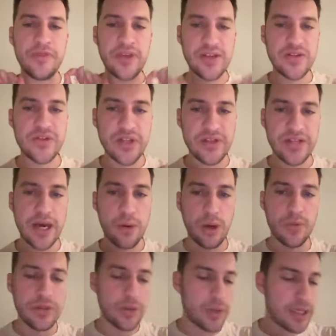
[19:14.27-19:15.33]
This is how I
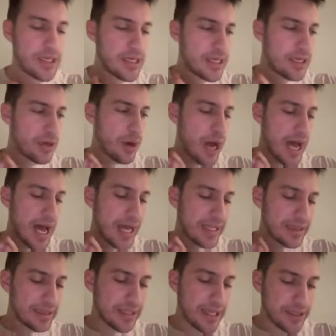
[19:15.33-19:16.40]
would do it. Now, I
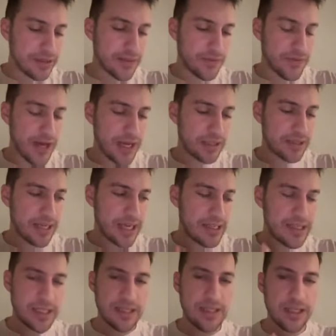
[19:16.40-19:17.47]
like the fact that I
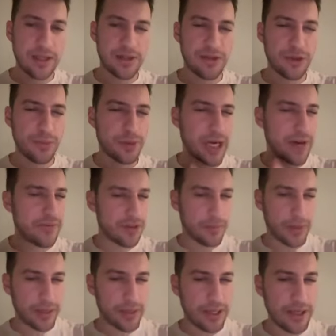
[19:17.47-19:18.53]
didn't include
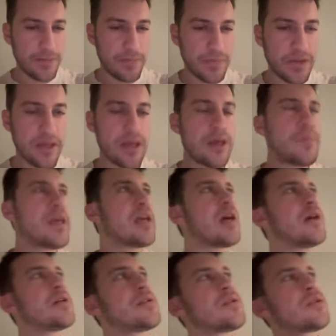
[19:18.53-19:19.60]
profitability
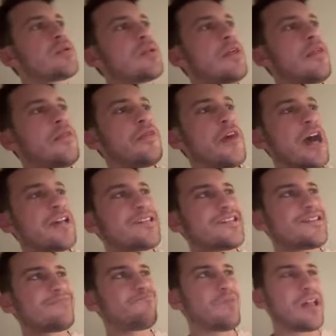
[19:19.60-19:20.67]
because
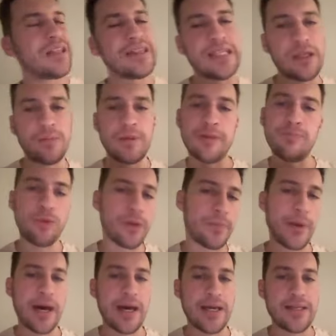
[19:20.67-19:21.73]
that's a little bit more
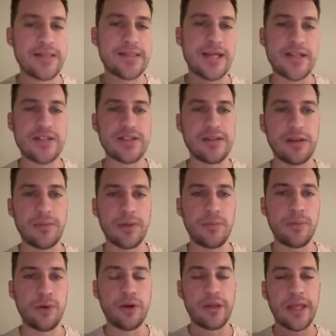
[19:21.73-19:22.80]
biased. That's a little bit
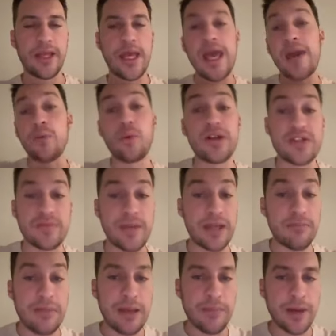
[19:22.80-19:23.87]
more like, hey, what has
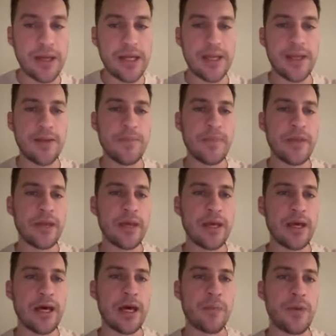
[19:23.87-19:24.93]
made me money?
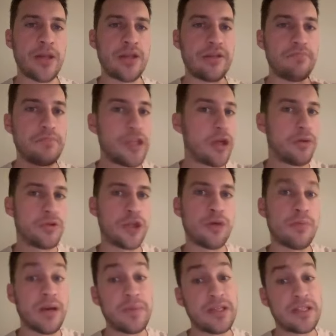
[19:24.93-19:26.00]
Um, and you know, you
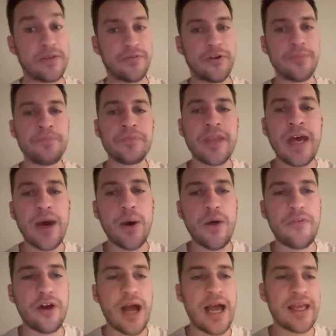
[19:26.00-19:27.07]
might be different.
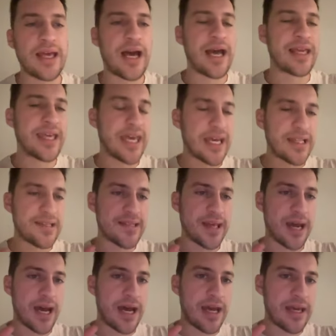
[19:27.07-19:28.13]
However, I, I can say
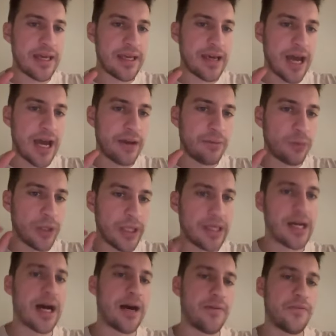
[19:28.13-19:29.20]
I I'm really
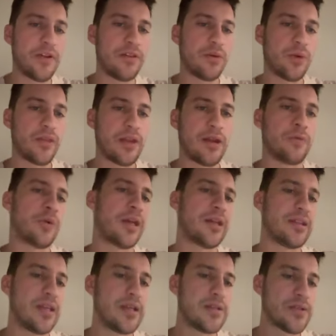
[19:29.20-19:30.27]
confident in the way that I
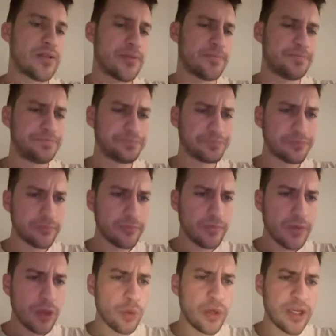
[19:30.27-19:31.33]
rank these.
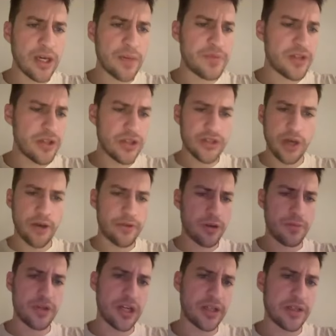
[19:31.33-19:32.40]
When it comes to just other
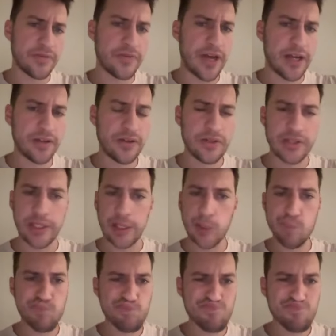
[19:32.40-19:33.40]
objective factors like